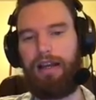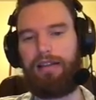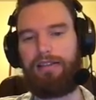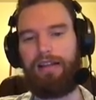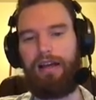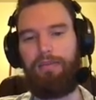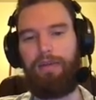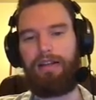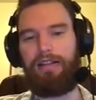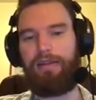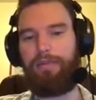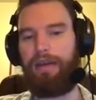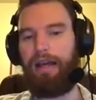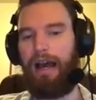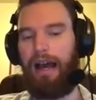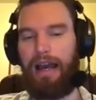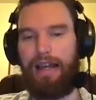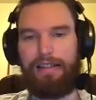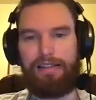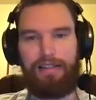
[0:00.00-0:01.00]
It's not meant to be a
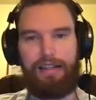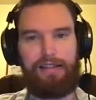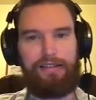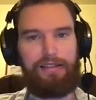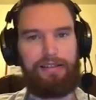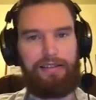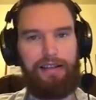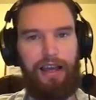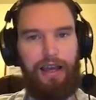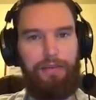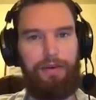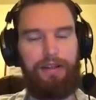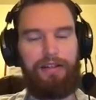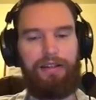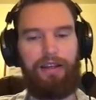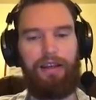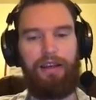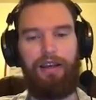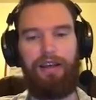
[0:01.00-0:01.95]
high-stakes assignment.